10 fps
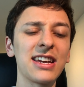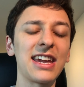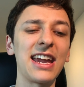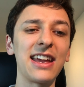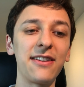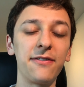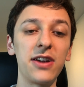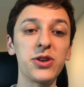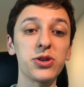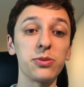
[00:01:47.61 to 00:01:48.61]
canned
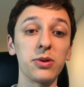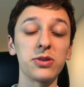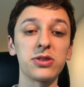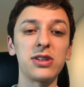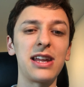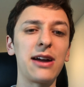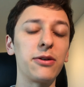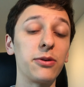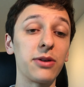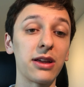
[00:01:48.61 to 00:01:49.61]
vegetables to now
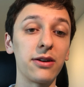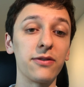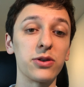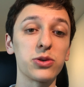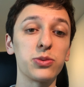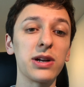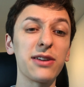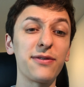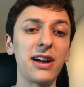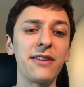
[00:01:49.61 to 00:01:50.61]
owning over
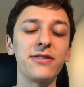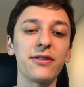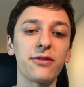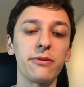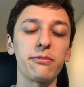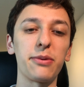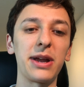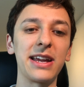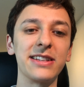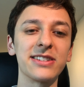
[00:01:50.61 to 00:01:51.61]
25 different
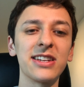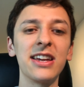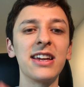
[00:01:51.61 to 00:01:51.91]
brands,